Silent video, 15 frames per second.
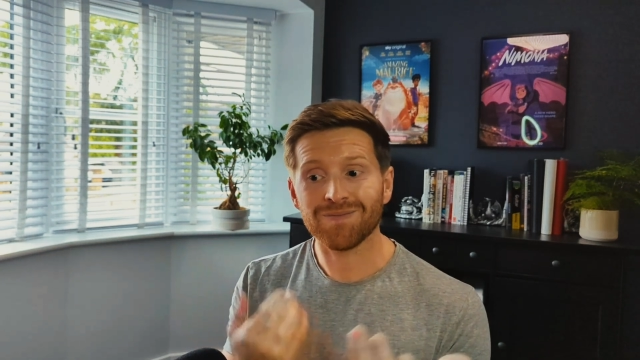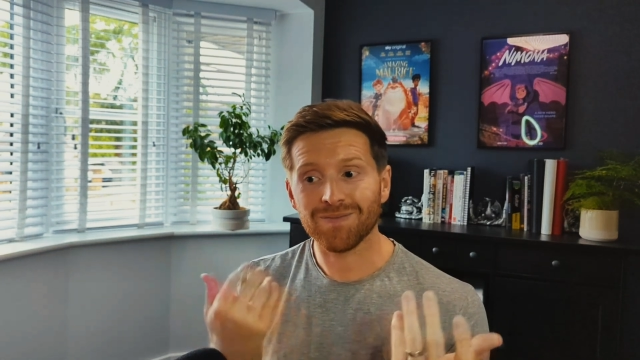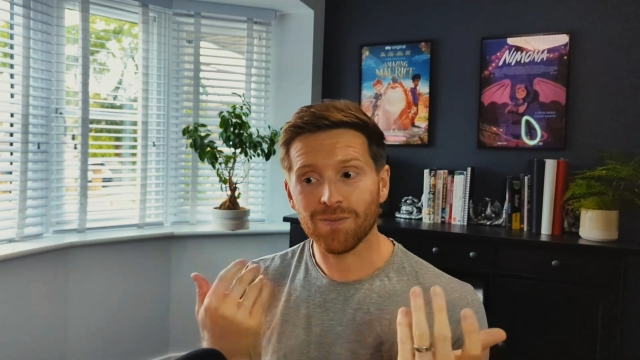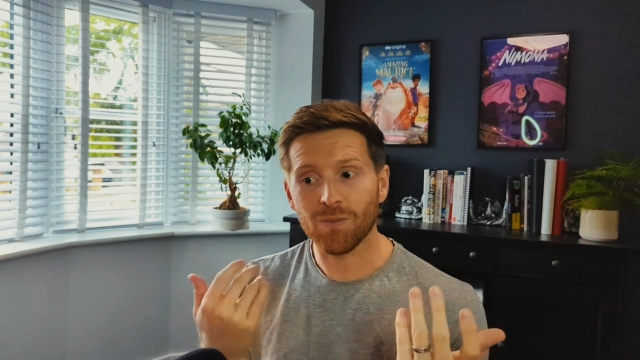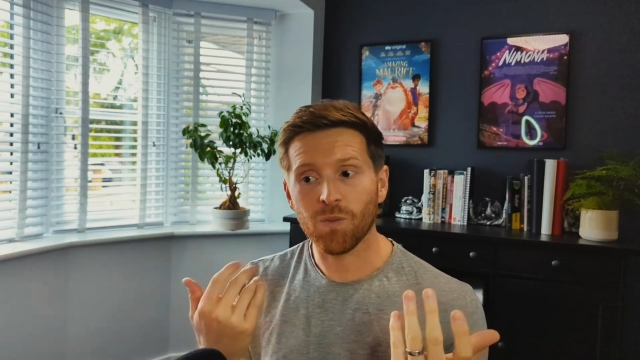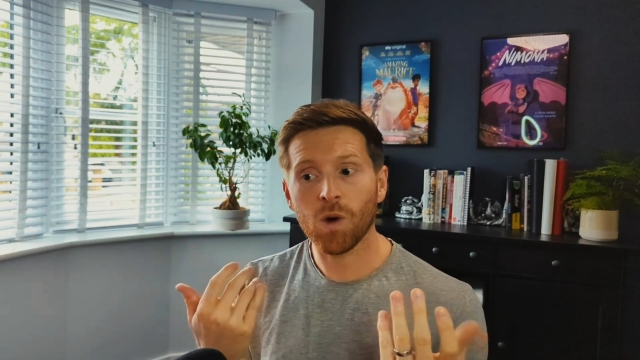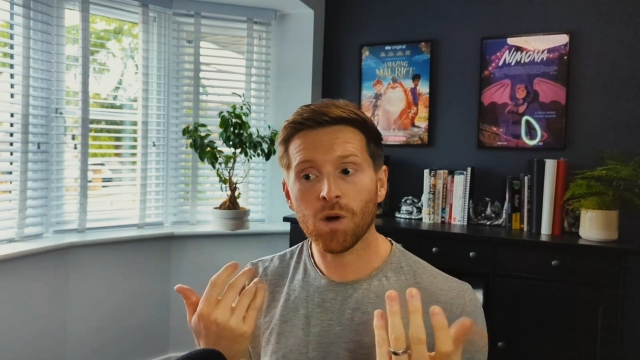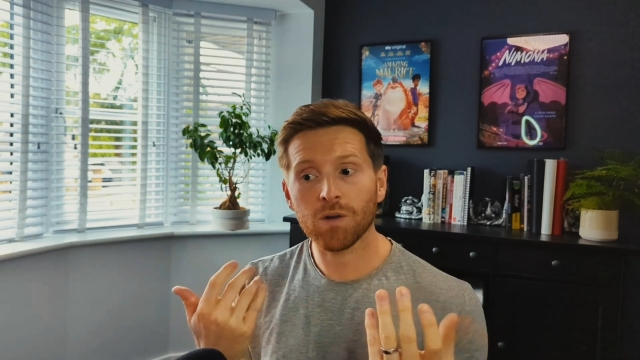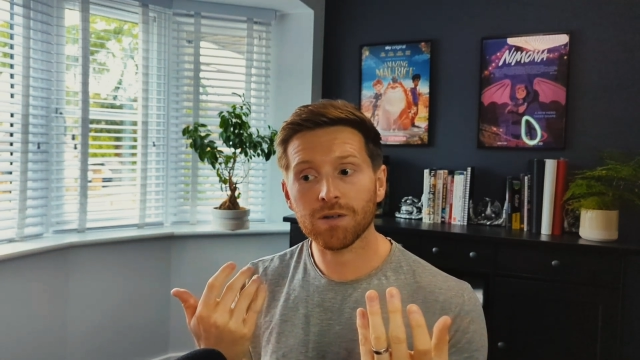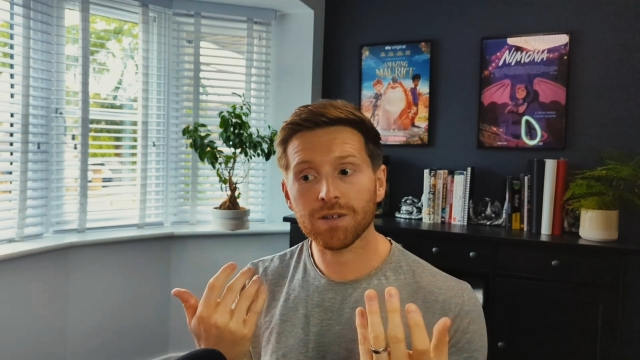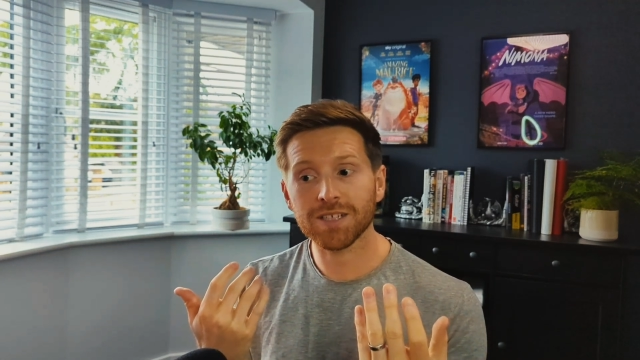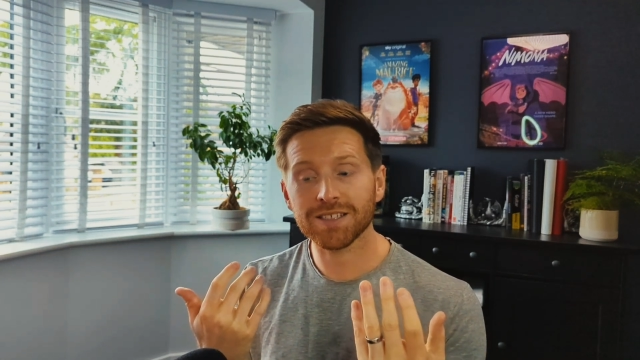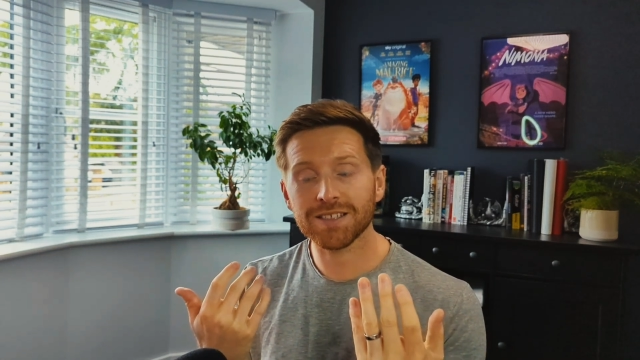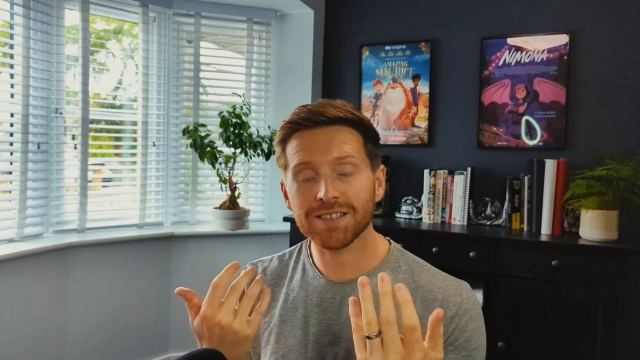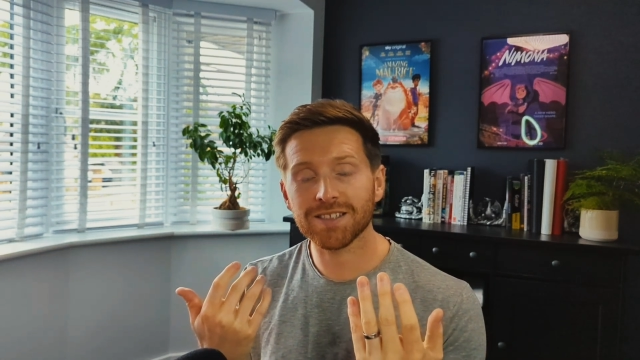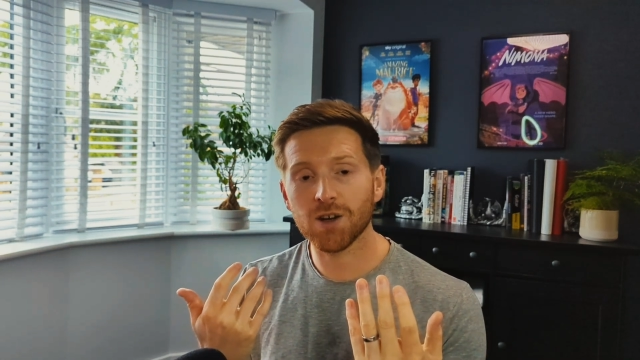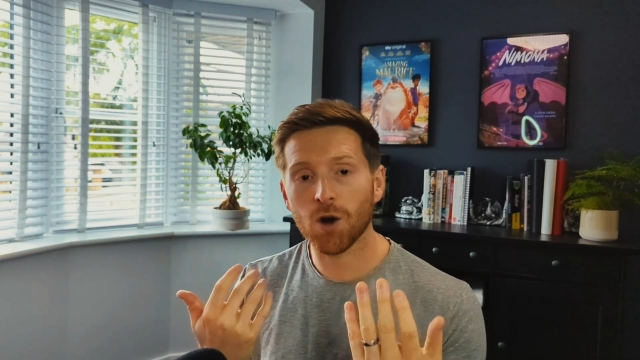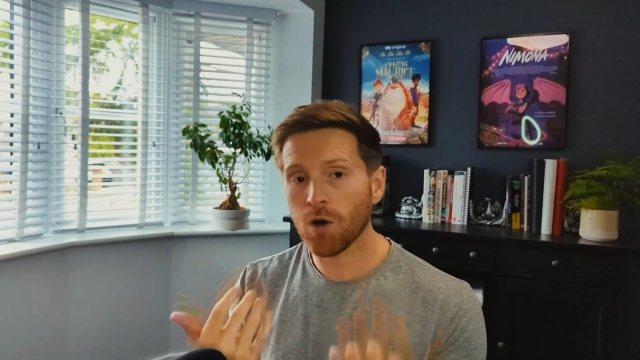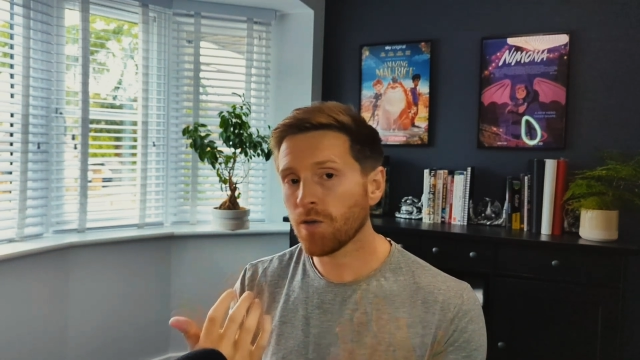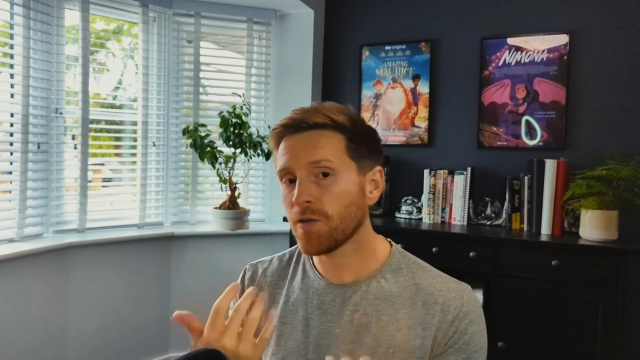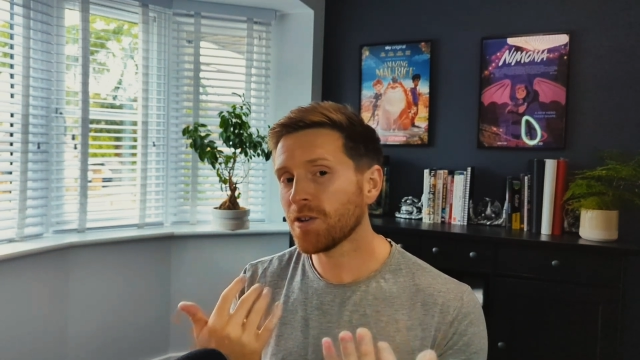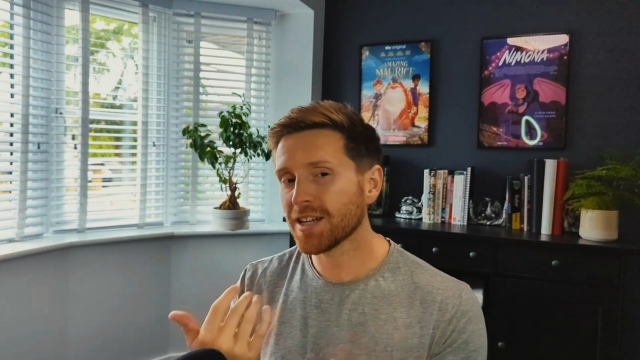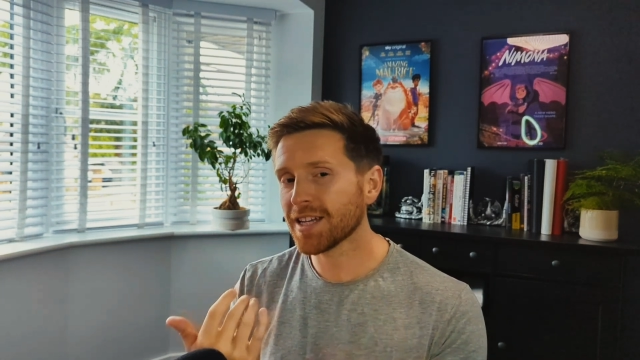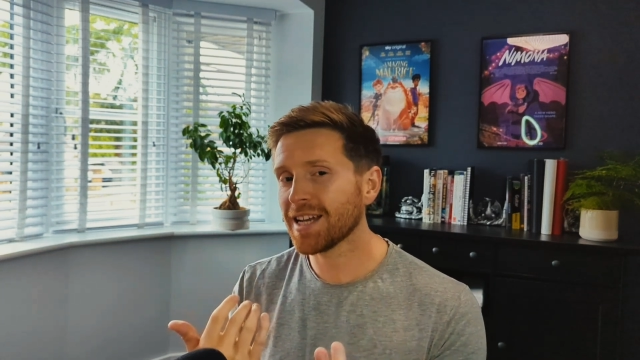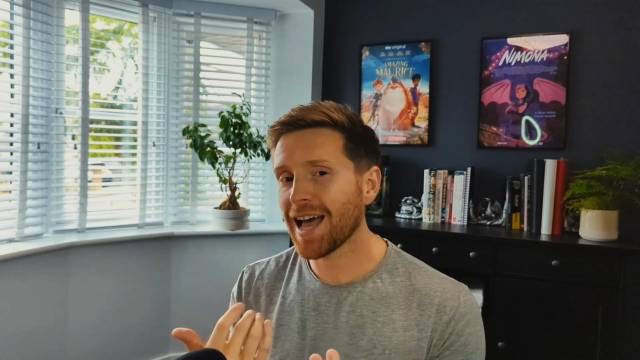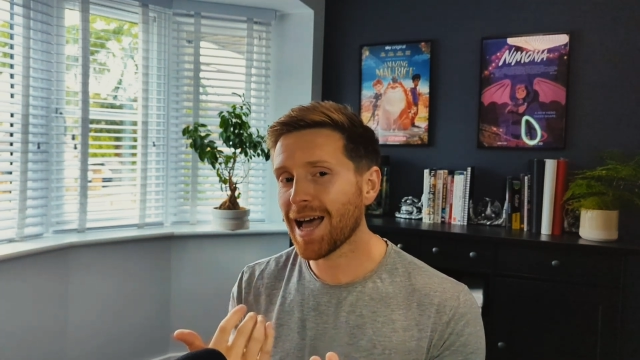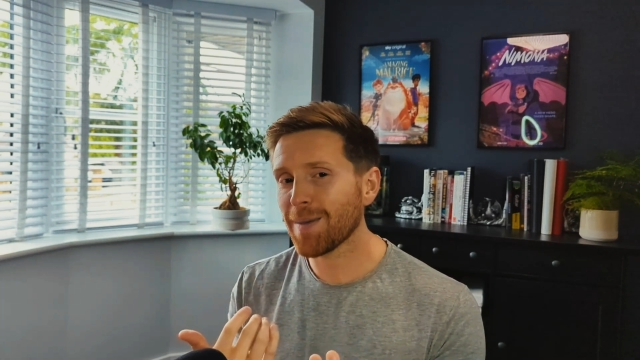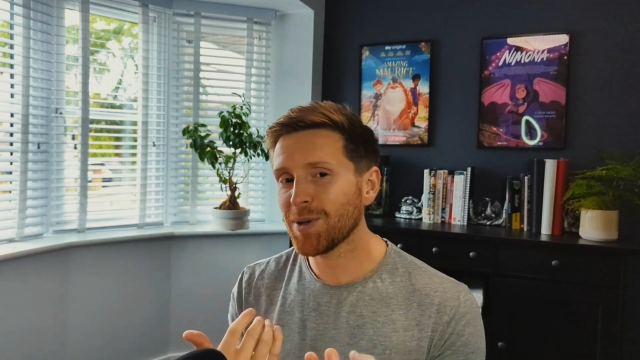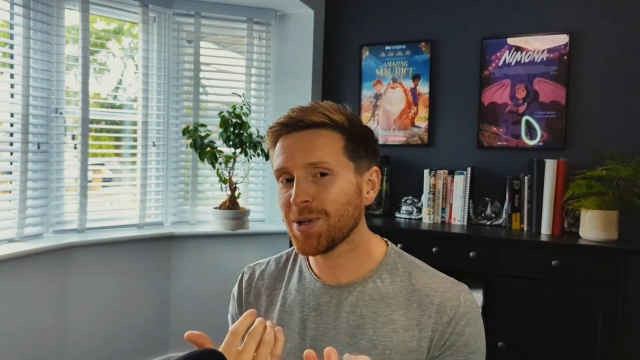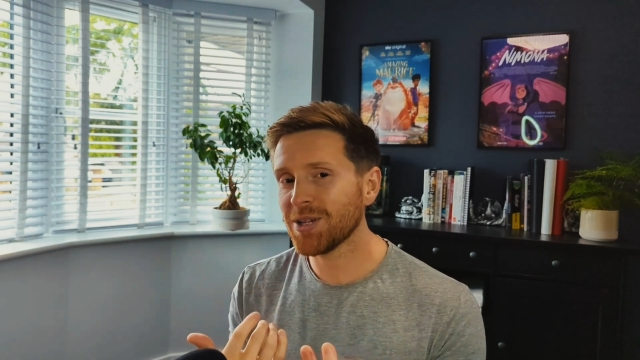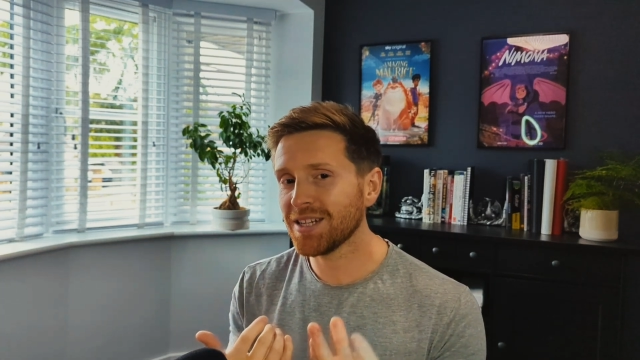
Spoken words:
what often can happen